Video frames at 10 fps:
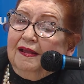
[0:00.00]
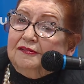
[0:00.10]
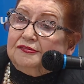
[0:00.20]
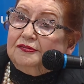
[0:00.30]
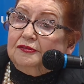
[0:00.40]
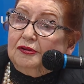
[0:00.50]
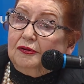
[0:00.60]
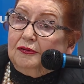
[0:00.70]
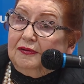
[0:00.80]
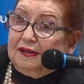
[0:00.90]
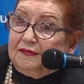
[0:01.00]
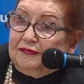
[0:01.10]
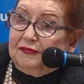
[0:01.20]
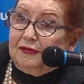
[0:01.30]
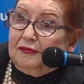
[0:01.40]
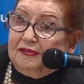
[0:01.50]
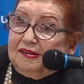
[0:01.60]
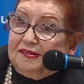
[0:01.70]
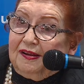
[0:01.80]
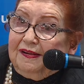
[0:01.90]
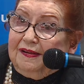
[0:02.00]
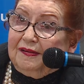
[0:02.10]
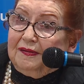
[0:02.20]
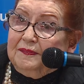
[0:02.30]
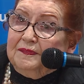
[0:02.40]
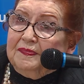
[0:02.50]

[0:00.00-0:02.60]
So you're it for Regina.